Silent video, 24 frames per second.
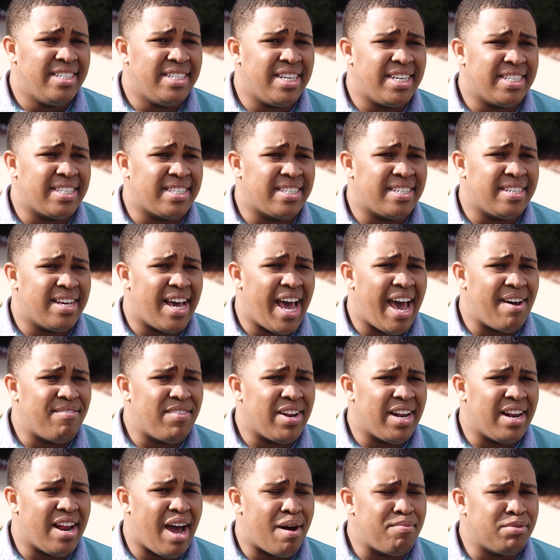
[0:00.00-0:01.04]
just
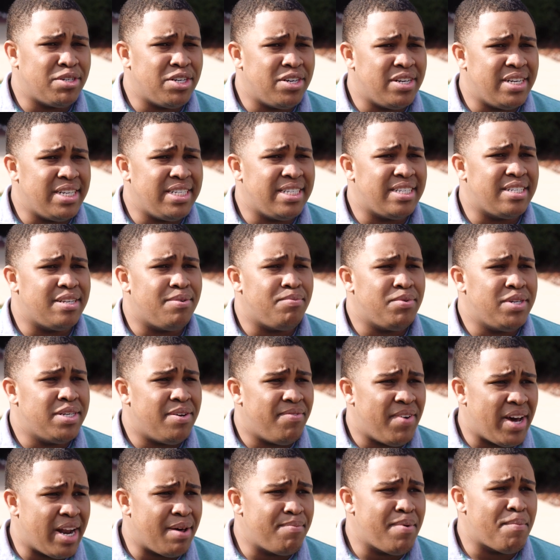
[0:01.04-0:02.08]
having opportunities to
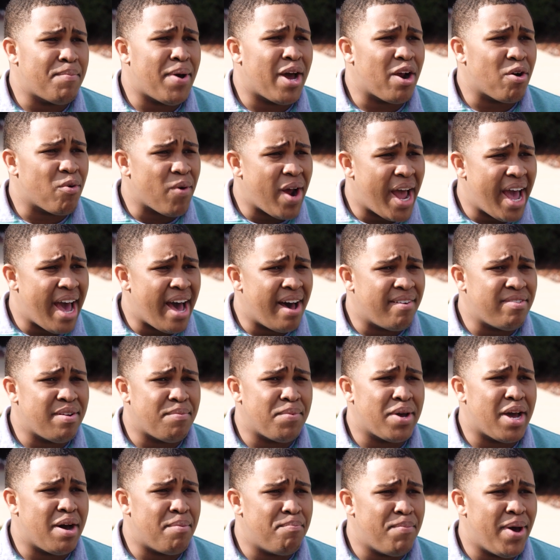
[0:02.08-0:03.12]
develop in my craft
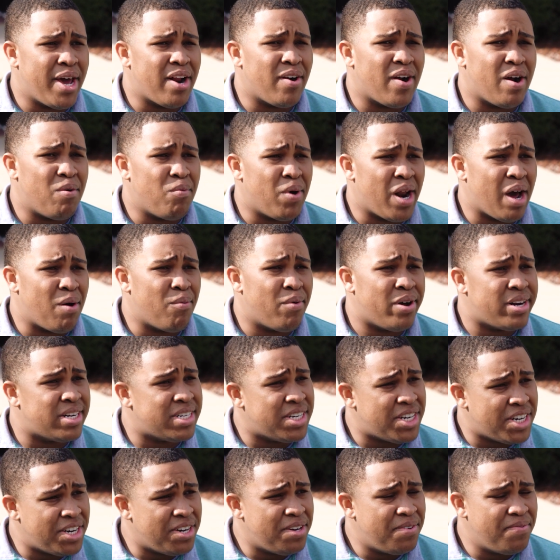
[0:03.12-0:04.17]
and become better at what I want to
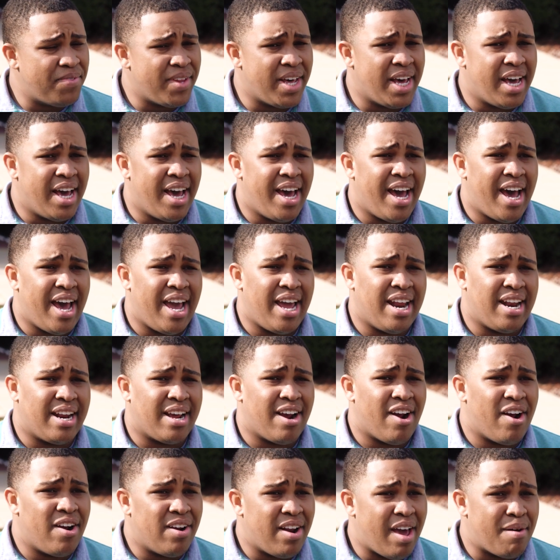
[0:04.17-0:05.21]
do. And
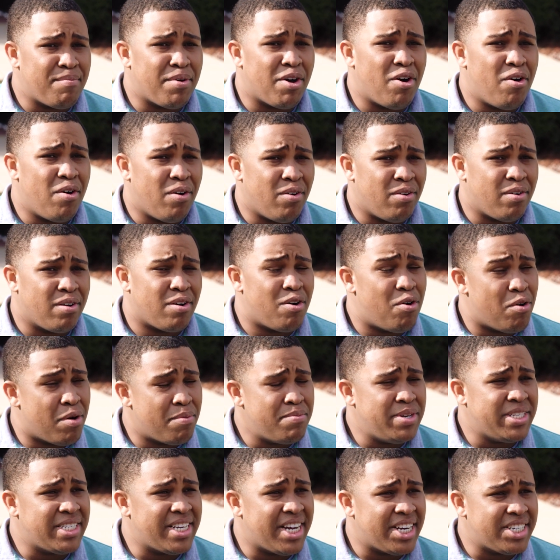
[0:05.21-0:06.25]
currently, I'm a core,
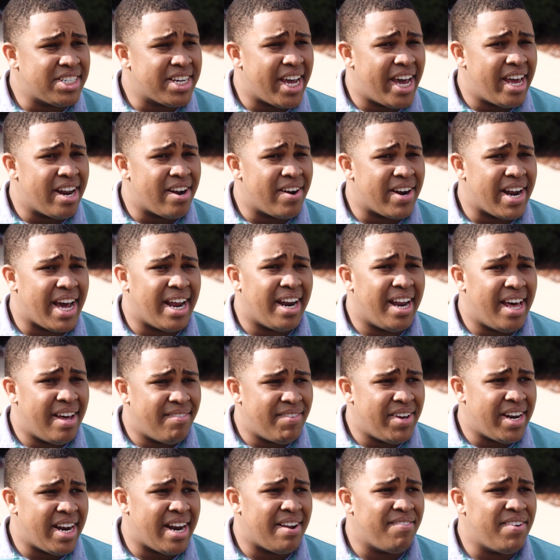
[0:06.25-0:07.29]
music educator and I love
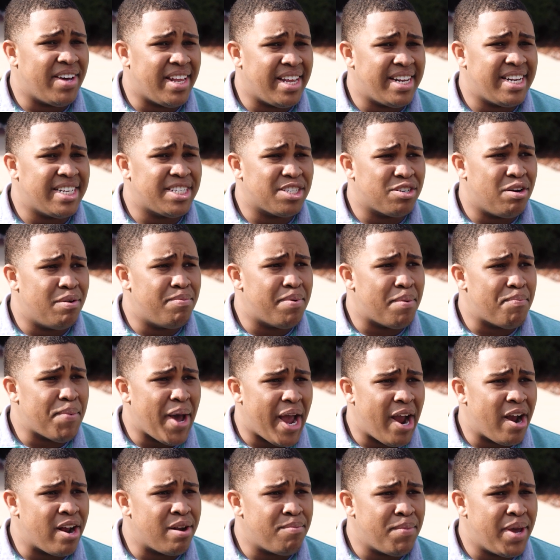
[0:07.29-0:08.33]
it, and I felt like this school
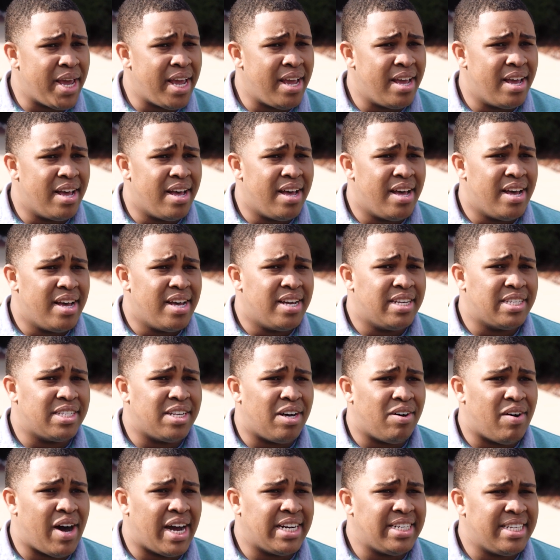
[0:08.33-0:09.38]
prepared me.
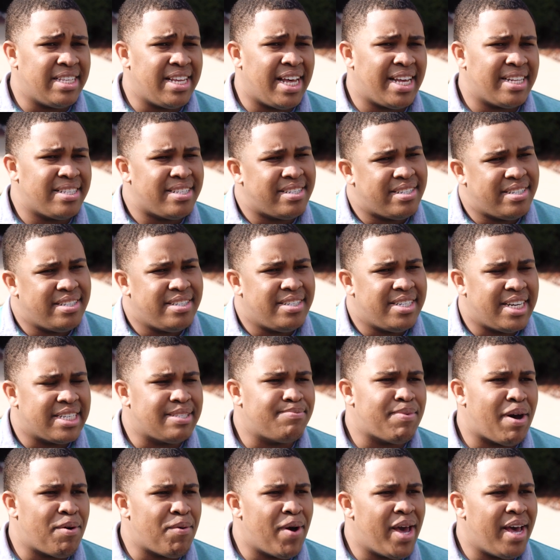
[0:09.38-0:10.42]
So I, that's just
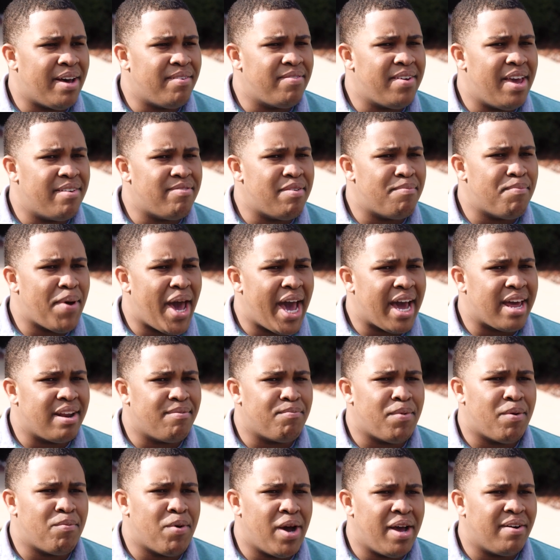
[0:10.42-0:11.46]
my way of giving back and
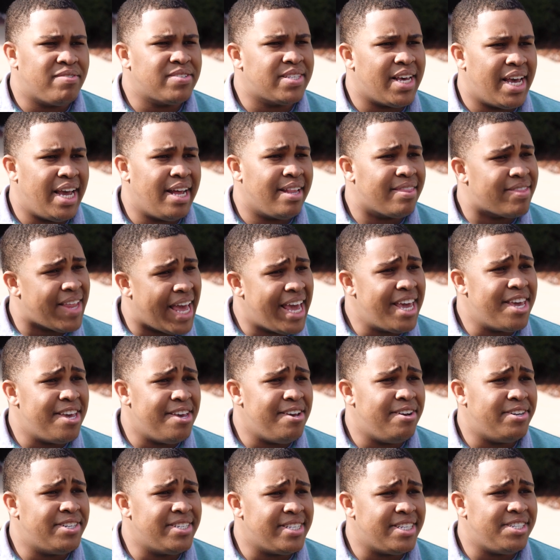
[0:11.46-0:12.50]
my way of saying thank
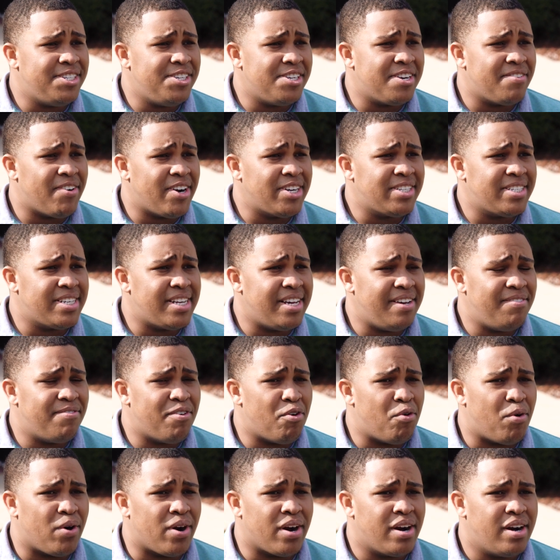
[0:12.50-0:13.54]
you to this university
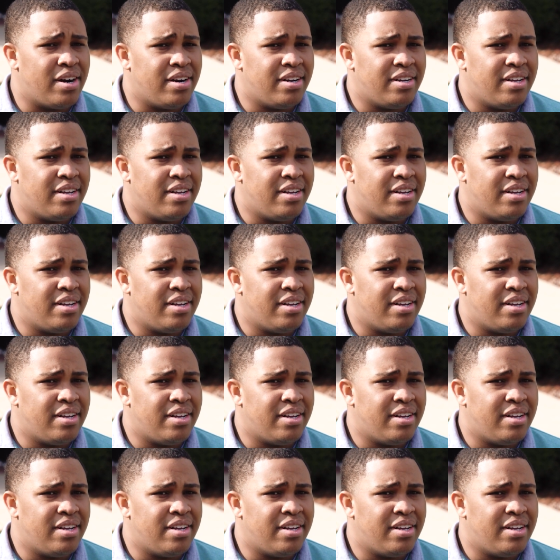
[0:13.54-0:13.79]
for